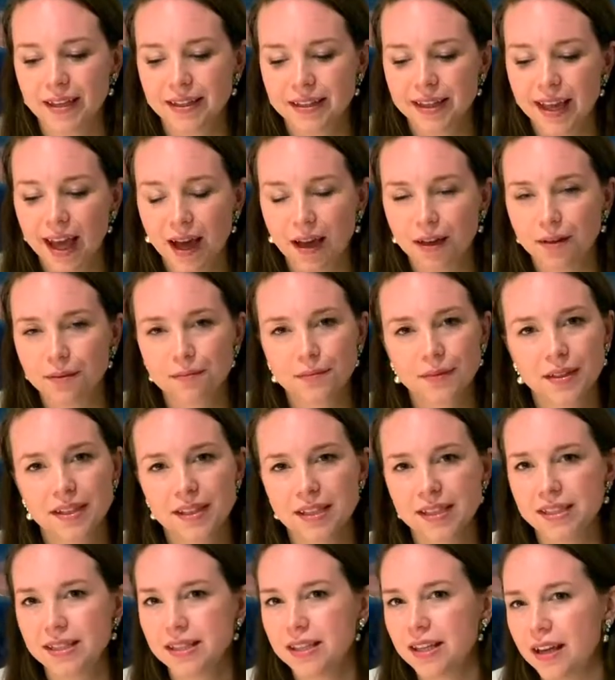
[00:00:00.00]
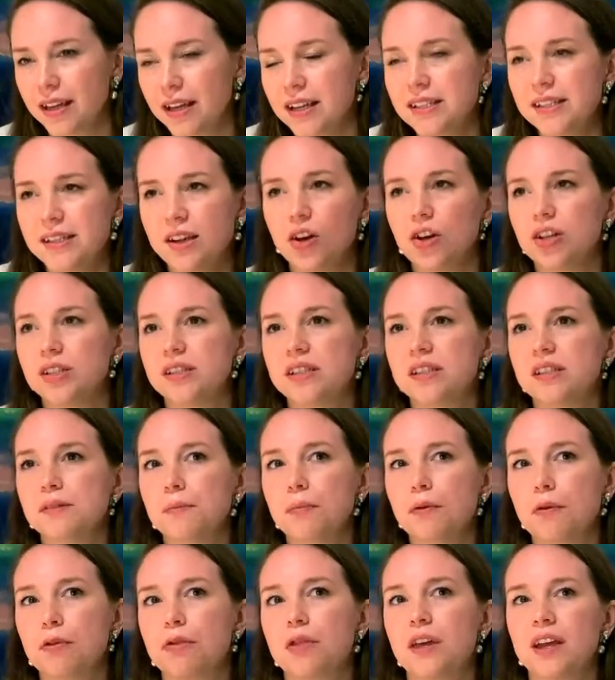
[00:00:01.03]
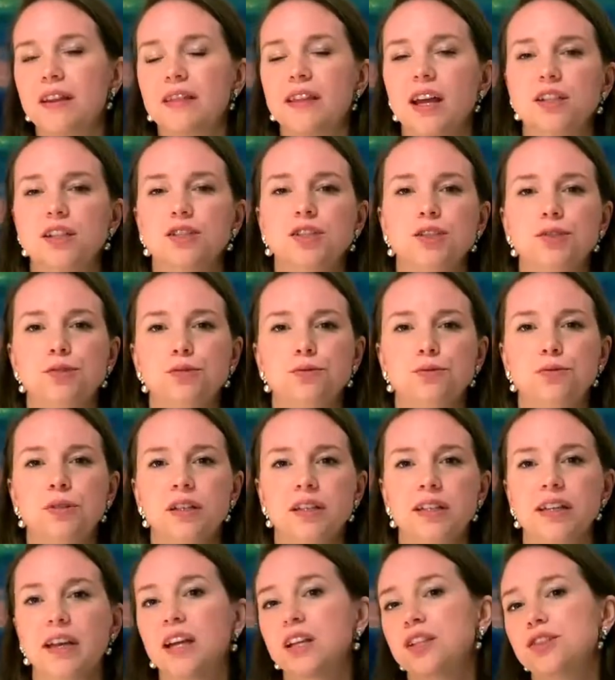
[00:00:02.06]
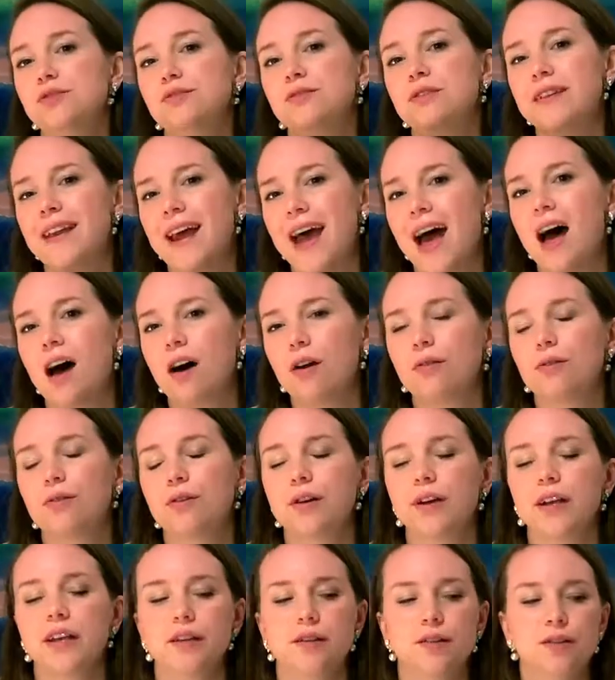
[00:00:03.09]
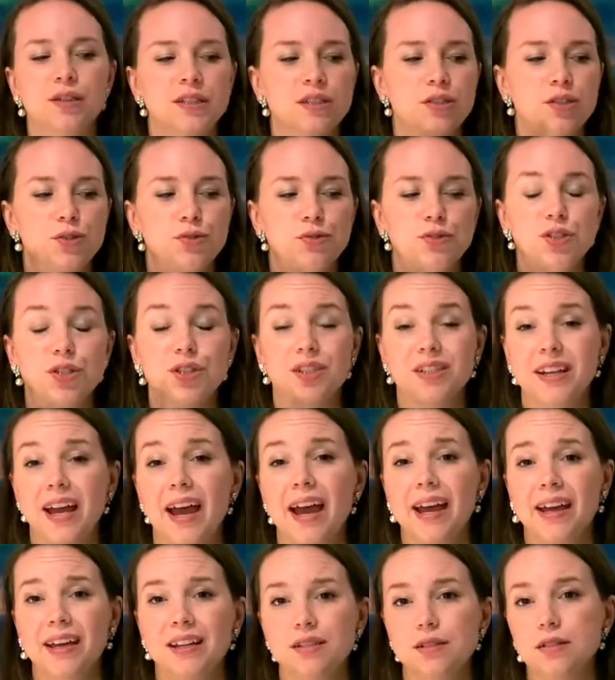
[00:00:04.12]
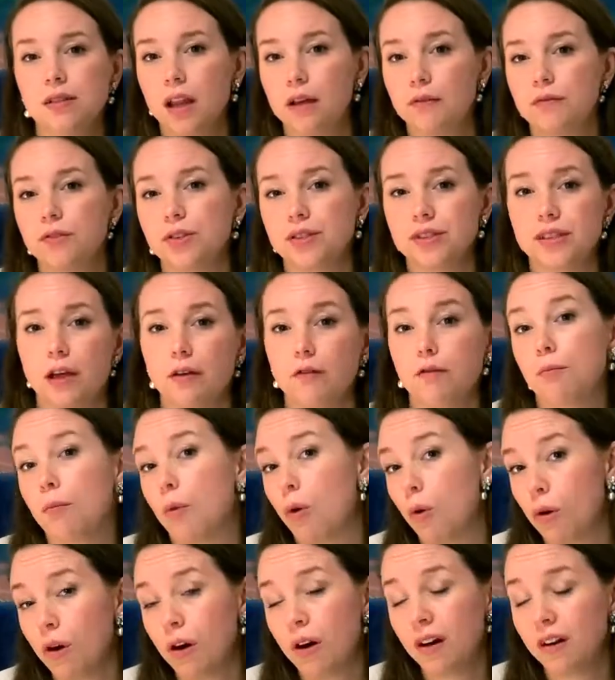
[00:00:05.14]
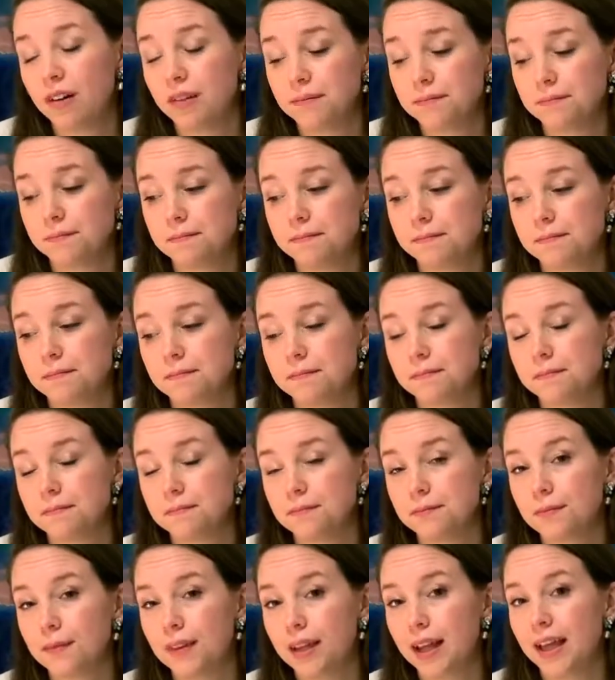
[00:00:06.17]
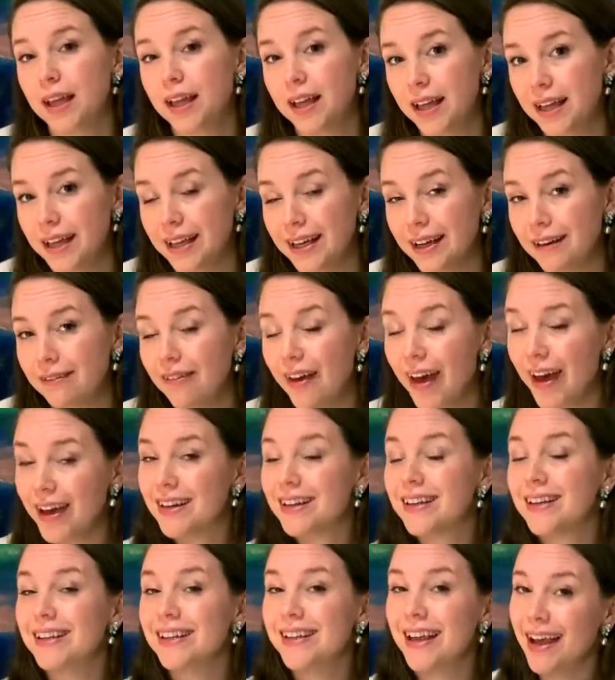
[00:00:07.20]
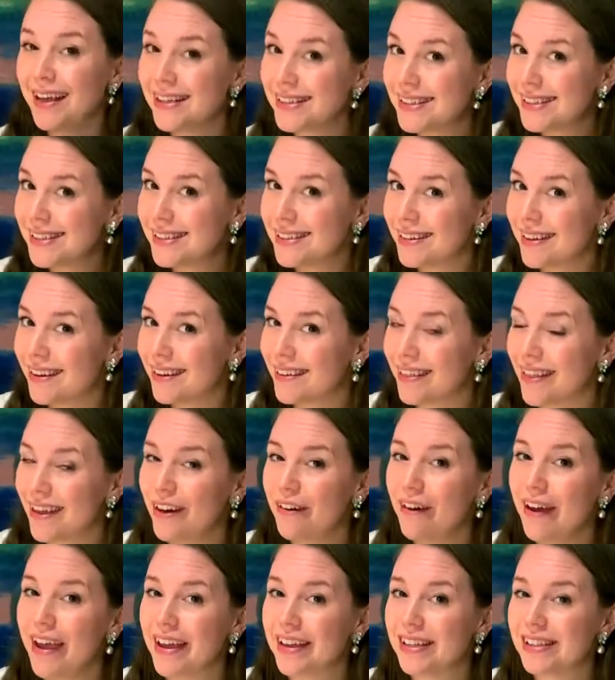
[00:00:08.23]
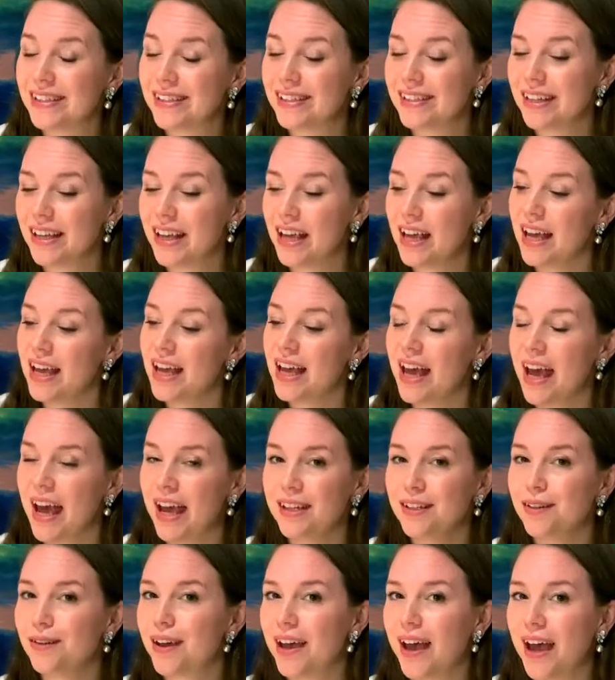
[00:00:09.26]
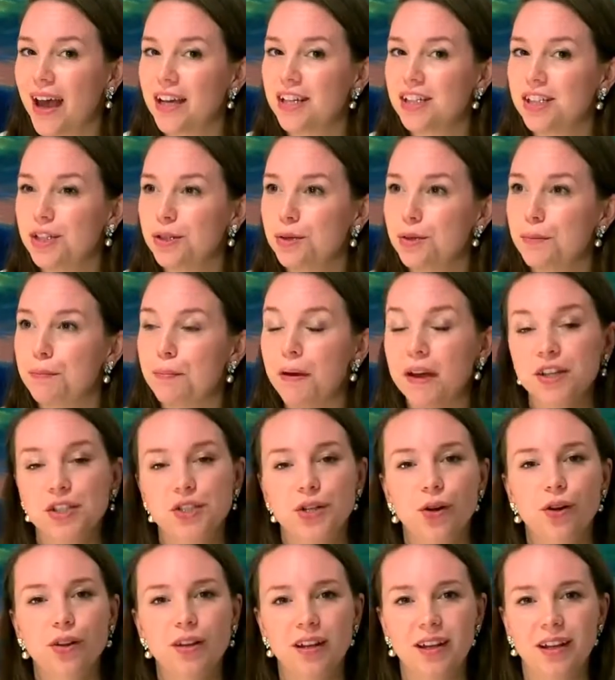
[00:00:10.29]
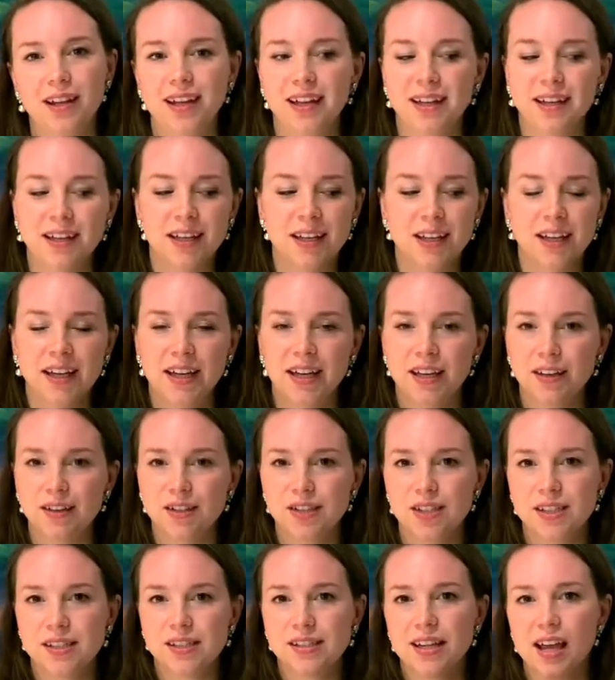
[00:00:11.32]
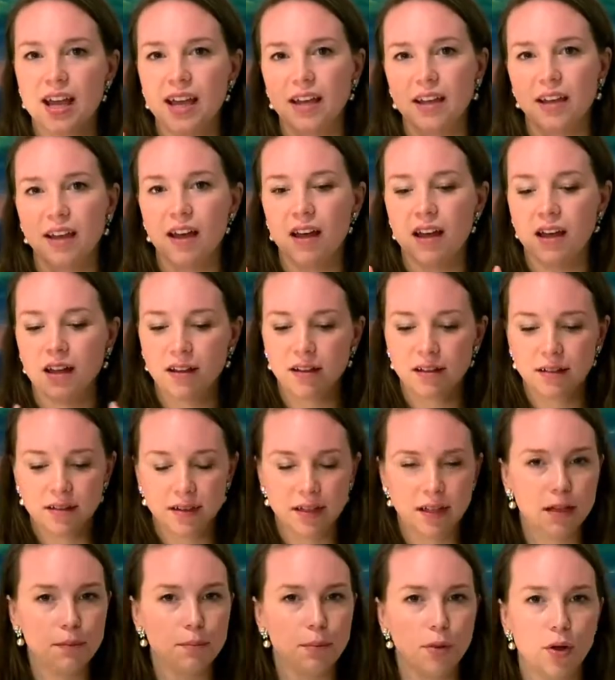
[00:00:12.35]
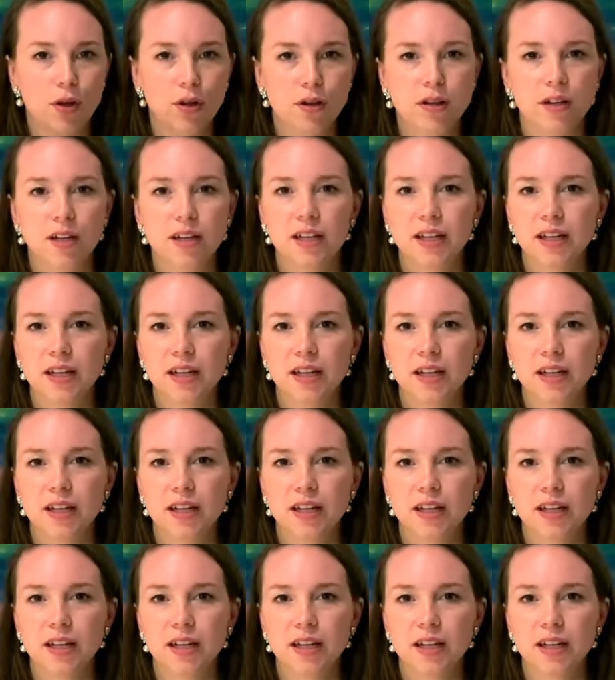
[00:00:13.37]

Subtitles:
yeah, is there a simple thing that you can do now or you can do today to love yourself more? In fact, yes, there is. And you can do it by journaling. Just take a little book,